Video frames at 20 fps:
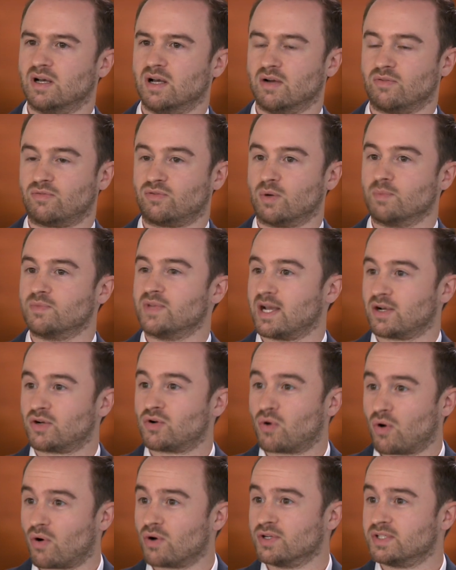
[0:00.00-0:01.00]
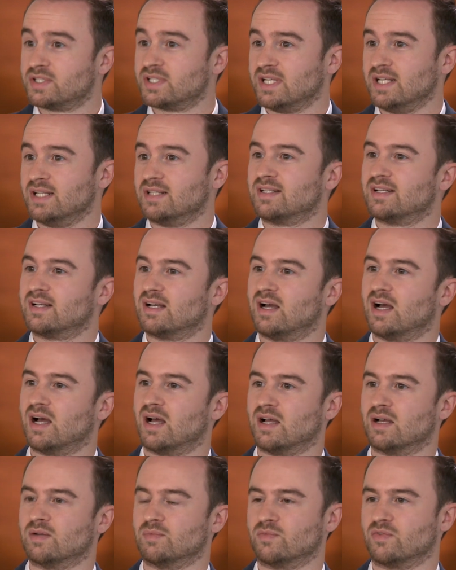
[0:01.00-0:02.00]
from their quarantine
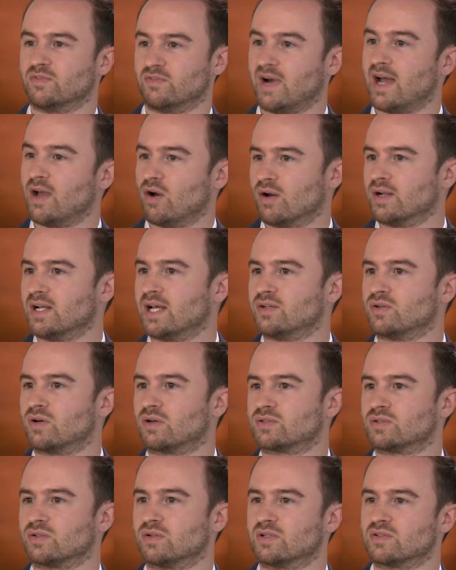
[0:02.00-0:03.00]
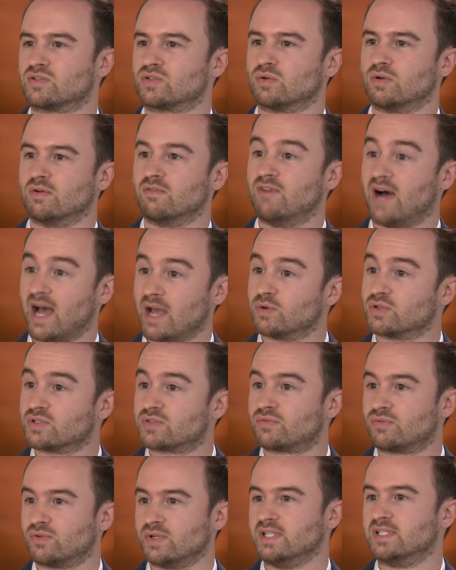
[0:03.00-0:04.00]
via OnlineDoctor, so a
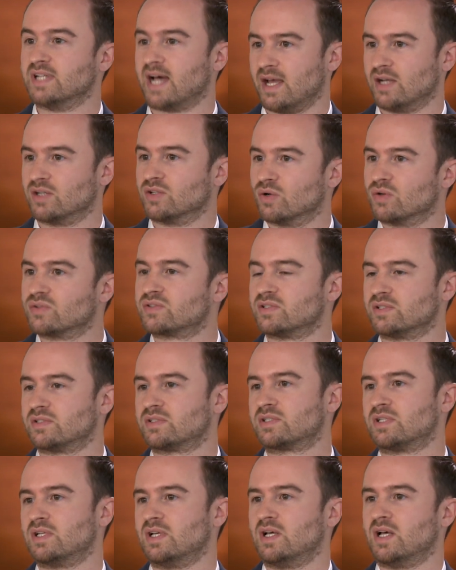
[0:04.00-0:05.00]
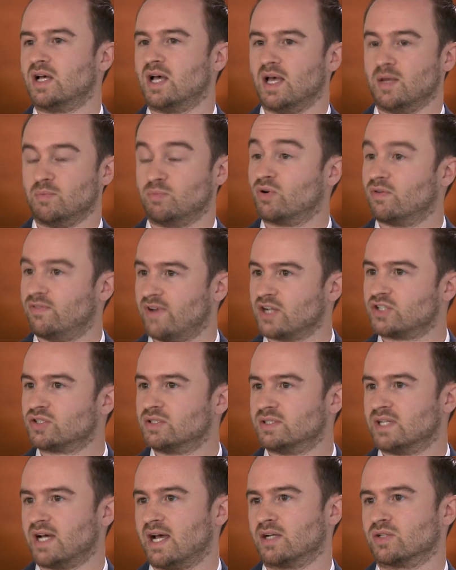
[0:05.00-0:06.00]
virus-free diagnosis and
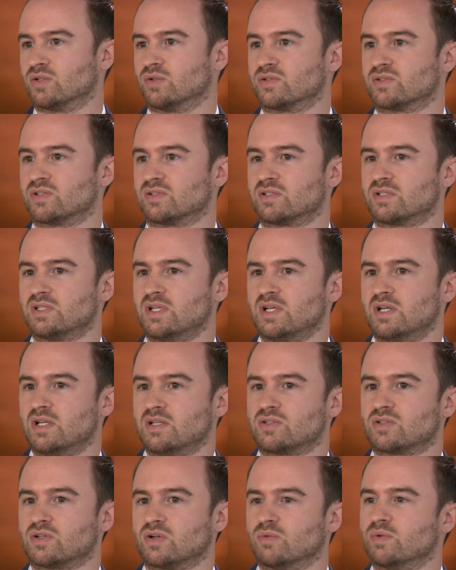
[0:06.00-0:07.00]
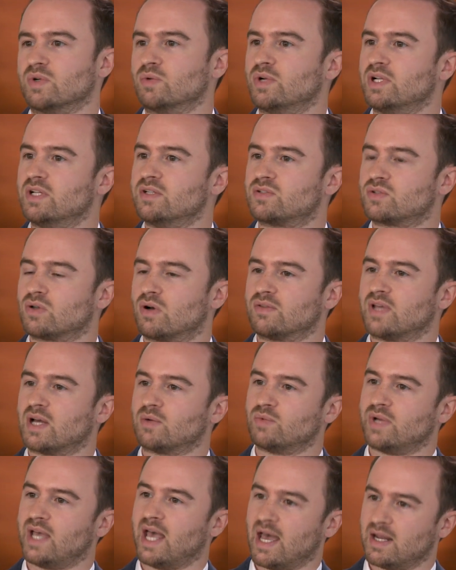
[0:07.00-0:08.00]
professional diagnosis. So we really saw
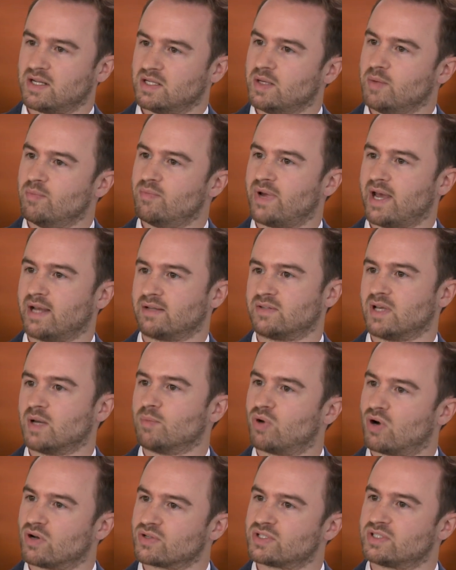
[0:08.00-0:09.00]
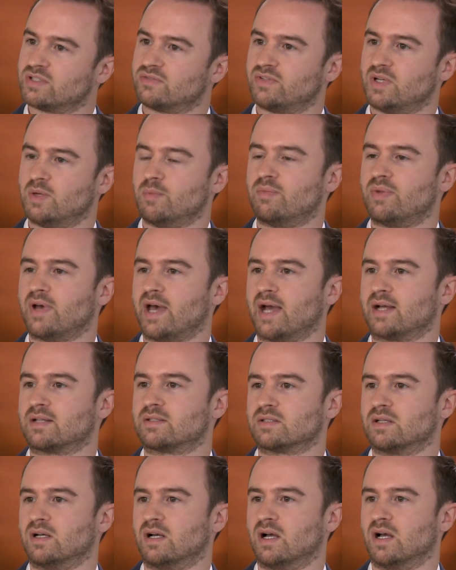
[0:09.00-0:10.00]
that we had an impact, a positive
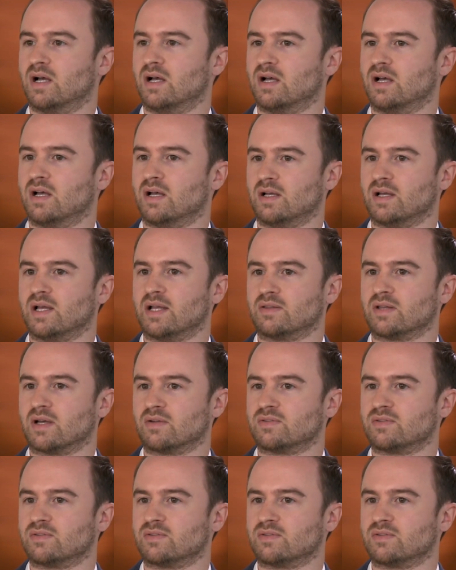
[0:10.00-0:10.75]
impact, and I